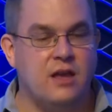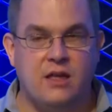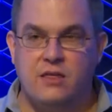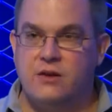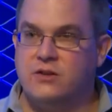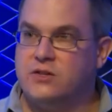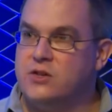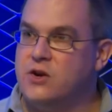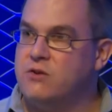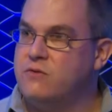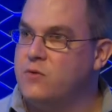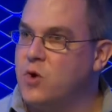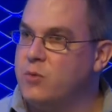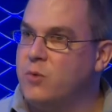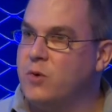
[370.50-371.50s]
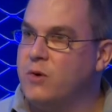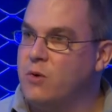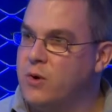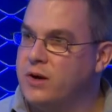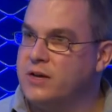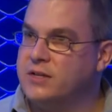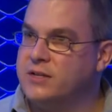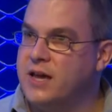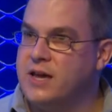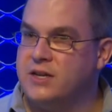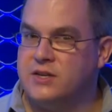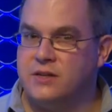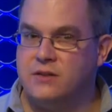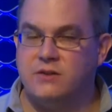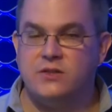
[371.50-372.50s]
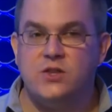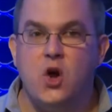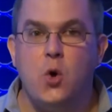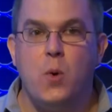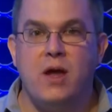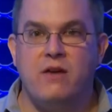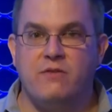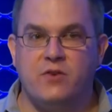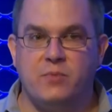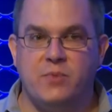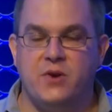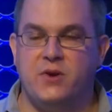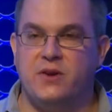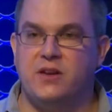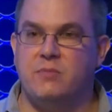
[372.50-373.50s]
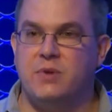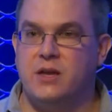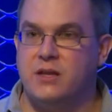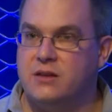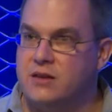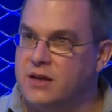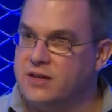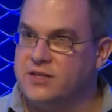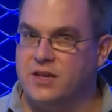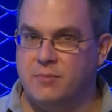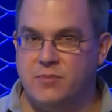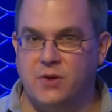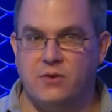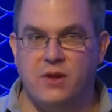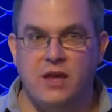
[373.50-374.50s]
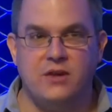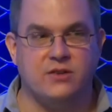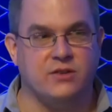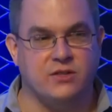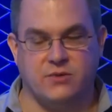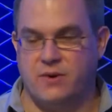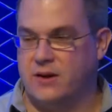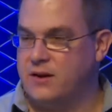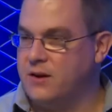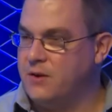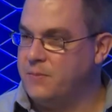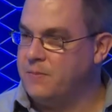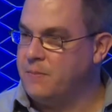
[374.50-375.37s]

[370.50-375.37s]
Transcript: there's no formal organization, there's no way for PeeringDB to accept donations right now.